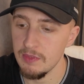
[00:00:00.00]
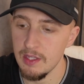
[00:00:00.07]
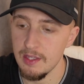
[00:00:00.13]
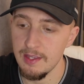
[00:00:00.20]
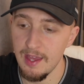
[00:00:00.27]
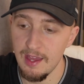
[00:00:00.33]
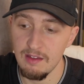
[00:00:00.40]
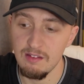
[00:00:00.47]

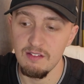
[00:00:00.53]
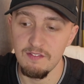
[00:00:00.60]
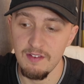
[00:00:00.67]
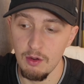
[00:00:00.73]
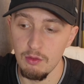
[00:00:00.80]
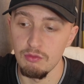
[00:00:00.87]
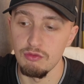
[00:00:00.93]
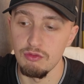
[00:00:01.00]
Yeah,
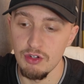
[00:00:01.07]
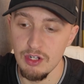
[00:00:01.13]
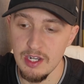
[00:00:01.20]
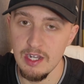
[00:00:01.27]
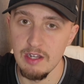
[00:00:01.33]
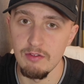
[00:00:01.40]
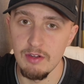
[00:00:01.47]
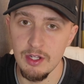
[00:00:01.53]
felt
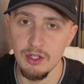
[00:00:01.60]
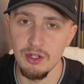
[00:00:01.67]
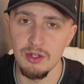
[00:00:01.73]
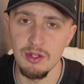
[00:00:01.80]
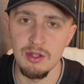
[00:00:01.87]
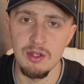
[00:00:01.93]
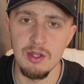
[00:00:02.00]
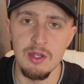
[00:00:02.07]
really, really good.
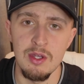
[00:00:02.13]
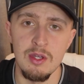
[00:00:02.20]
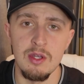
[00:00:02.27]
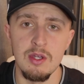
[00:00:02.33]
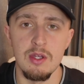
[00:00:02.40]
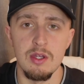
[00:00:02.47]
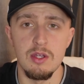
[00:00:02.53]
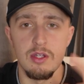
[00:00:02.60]

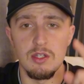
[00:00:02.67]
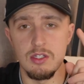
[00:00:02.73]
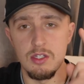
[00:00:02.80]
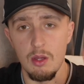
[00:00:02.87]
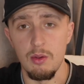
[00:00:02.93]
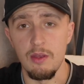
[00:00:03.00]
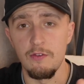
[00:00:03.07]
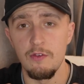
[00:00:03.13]

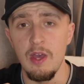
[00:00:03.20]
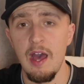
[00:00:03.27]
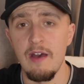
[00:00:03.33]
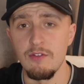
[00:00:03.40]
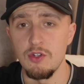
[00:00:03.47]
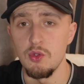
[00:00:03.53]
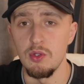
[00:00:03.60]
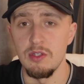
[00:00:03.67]
So if you
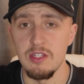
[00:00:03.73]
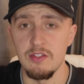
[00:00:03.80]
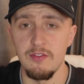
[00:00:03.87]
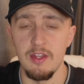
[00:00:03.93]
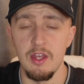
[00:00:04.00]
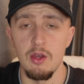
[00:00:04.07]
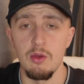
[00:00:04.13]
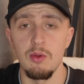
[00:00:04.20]
have enjoyed this
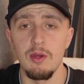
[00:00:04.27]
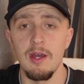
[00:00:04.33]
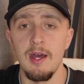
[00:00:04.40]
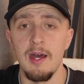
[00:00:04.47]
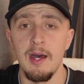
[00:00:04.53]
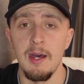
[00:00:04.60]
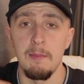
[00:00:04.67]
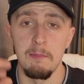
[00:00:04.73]
video,
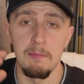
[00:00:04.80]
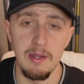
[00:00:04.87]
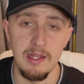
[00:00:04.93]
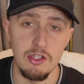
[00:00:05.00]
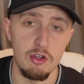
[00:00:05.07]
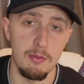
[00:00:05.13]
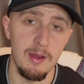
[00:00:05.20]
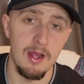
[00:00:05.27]

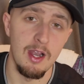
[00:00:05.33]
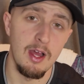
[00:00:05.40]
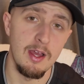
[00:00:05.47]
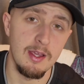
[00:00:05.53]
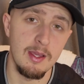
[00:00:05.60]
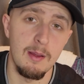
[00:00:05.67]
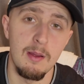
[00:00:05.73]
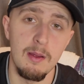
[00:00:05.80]
please drop it a
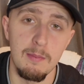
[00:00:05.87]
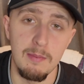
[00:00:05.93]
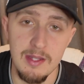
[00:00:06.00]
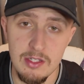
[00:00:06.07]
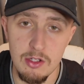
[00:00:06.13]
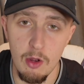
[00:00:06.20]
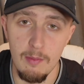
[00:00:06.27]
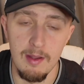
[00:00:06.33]
like,
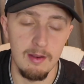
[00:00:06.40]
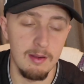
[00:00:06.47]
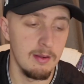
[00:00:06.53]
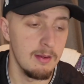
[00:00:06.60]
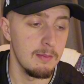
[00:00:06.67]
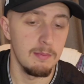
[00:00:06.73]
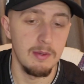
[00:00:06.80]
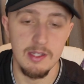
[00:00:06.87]
please comment,
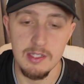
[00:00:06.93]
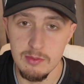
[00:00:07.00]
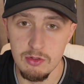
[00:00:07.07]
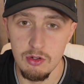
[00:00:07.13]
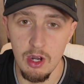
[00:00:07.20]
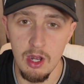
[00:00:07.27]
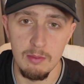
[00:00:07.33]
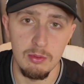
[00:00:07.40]
please
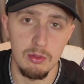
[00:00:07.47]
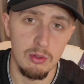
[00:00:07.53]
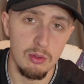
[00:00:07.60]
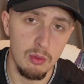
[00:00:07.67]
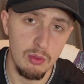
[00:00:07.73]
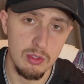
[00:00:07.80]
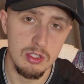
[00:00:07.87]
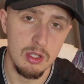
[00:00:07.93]
subscribe.
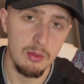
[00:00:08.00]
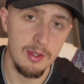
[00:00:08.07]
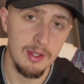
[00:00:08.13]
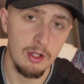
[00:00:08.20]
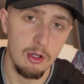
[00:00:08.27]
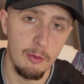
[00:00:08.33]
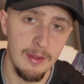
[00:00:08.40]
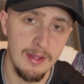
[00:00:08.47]
Also in
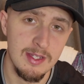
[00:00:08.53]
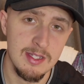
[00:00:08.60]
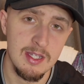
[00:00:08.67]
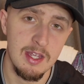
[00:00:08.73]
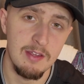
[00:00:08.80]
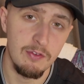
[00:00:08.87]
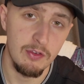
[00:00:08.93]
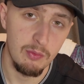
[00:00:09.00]
the comments,
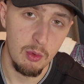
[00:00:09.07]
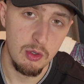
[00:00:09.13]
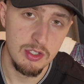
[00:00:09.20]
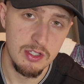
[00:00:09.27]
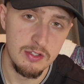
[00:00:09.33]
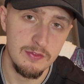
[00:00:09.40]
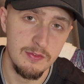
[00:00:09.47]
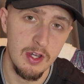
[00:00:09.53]
if you've watched
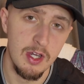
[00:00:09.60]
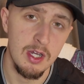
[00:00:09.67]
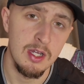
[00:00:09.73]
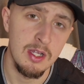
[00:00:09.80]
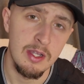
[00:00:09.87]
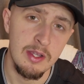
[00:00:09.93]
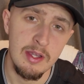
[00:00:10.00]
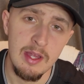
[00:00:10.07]
this far,
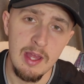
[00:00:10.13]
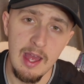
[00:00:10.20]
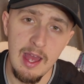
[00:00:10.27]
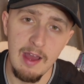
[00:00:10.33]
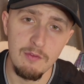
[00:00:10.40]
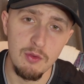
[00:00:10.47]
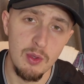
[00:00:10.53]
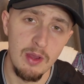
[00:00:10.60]

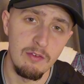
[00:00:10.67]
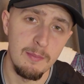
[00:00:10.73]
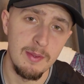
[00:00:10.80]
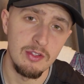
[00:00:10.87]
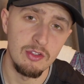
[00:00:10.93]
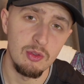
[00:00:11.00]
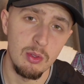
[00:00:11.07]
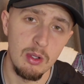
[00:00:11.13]
have you ever
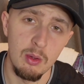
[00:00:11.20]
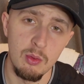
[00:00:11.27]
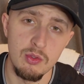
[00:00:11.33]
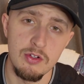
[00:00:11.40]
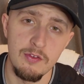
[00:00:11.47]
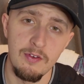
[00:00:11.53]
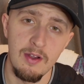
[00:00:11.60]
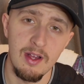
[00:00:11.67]
been to an
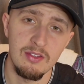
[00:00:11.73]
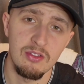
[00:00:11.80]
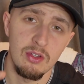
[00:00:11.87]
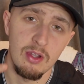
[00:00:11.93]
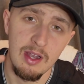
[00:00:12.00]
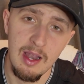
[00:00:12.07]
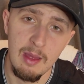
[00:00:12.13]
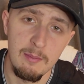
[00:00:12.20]
Ultraflex?
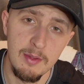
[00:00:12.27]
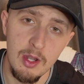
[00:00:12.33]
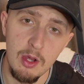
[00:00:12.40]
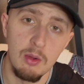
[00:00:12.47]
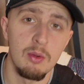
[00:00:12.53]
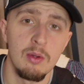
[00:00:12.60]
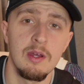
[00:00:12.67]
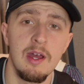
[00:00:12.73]
Let me
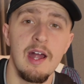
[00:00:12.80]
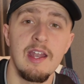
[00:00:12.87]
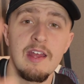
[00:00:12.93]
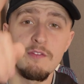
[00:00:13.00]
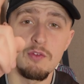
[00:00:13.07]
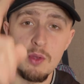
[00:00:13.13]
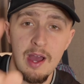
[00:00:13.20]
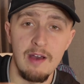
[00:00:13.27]
know. And
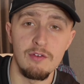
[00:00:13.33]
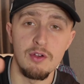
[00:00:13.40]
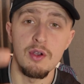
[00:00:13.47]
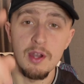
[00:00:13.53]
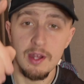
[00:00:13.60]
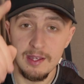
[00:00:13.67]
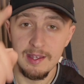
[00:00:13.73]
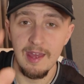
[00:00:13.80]
if you
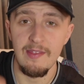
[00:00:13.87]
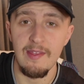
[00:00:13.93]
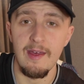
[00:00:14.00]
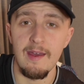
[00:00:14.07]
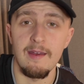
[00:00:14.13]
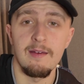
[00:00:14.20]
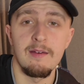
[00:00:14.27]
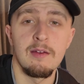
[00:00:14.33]
haven't, get there.